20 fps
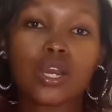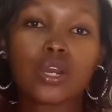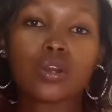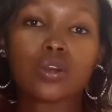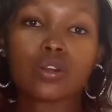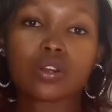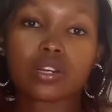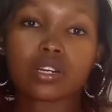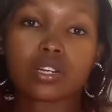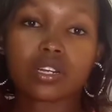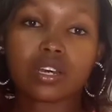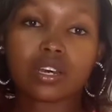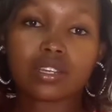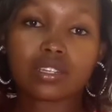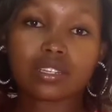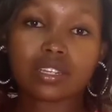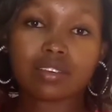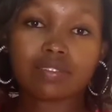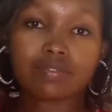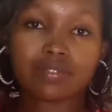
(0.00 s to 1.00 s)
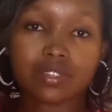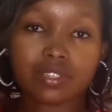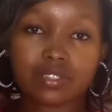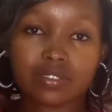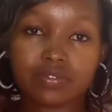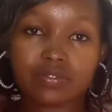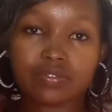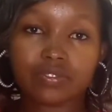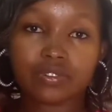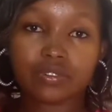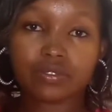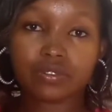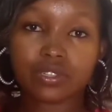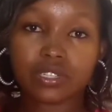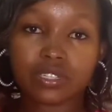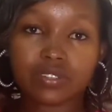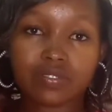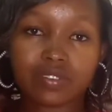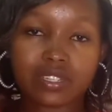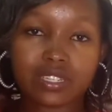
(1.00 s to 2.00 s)
or service for
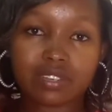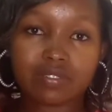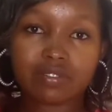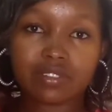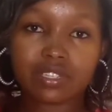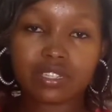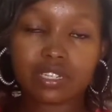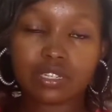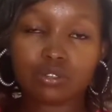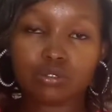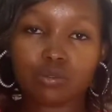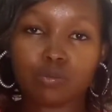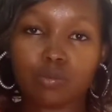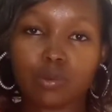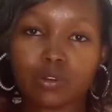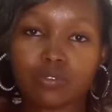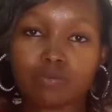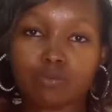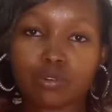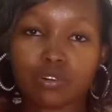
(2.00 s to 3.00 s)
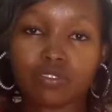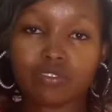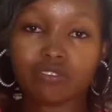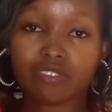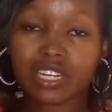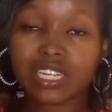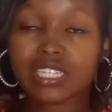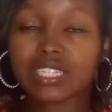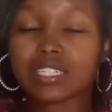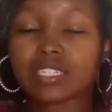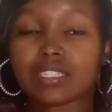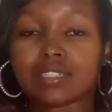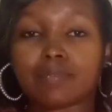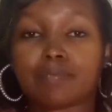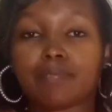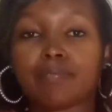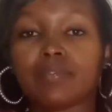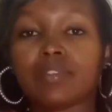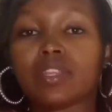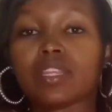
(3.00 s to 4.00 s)
whatever service that you're providing.
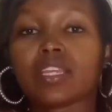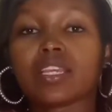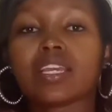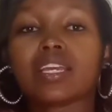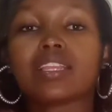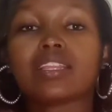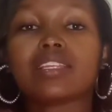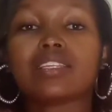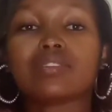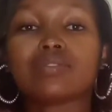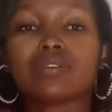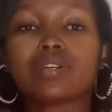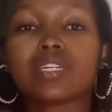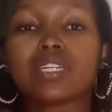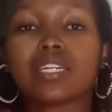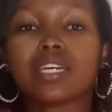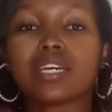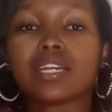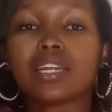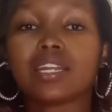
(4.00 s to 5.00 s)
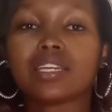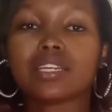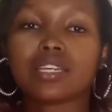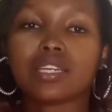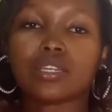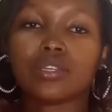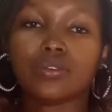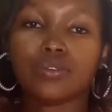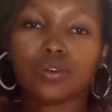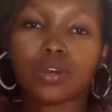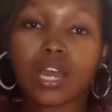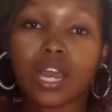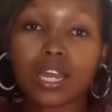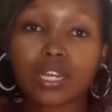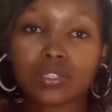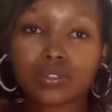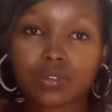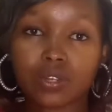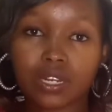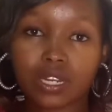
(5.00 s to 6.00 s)
This one, like, you
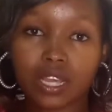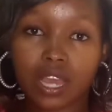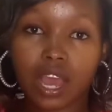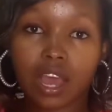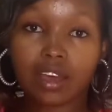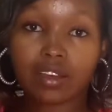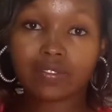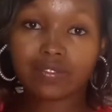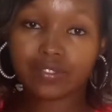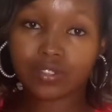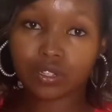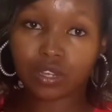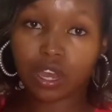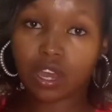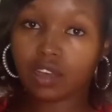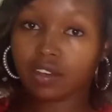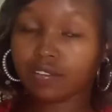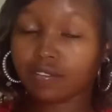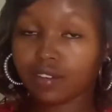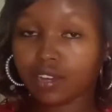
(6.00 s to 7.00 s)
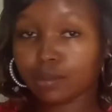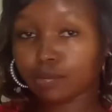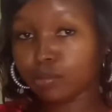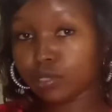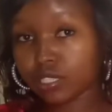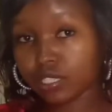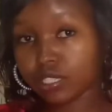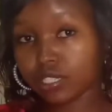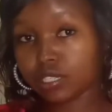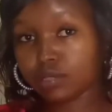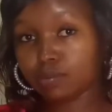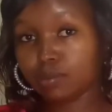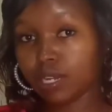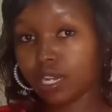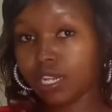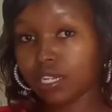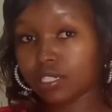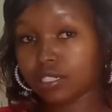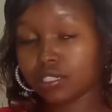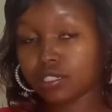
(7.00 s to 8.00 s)
actually have to have a business
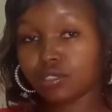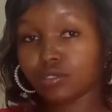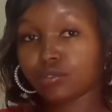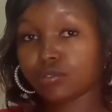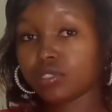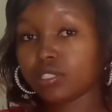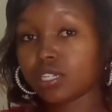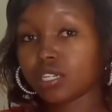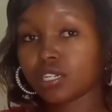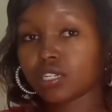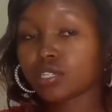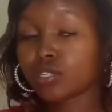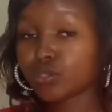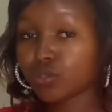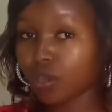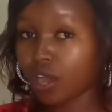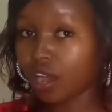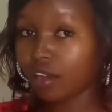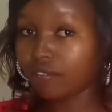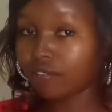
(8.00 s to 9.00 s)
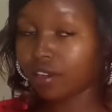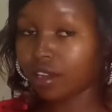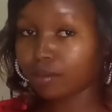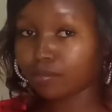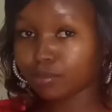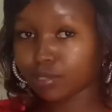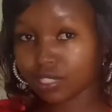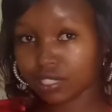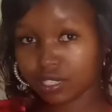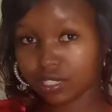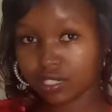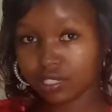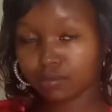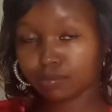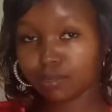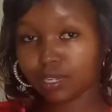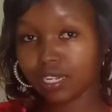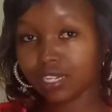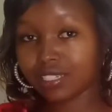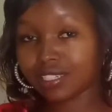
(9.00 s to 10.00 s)
plan. You need to have a business
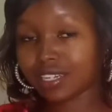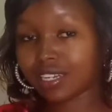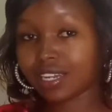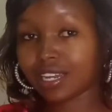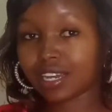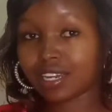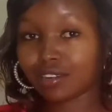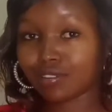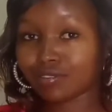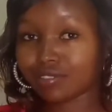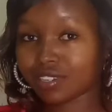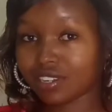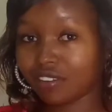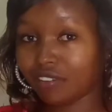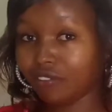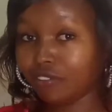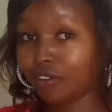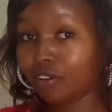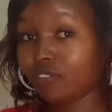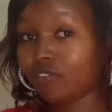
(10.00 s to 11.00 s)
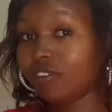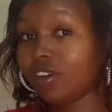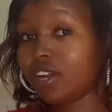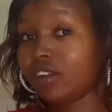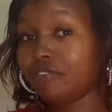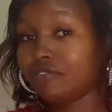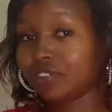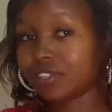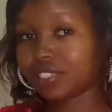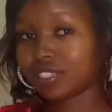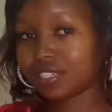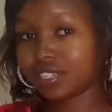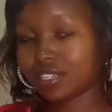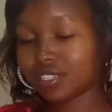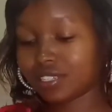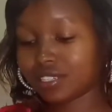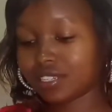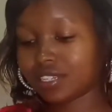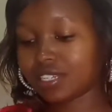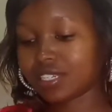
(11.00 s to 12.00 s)
plan. I cannot
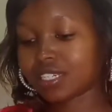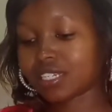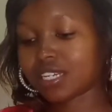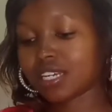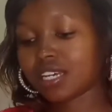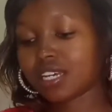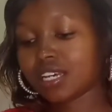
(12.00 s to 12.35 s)
overemphasize that.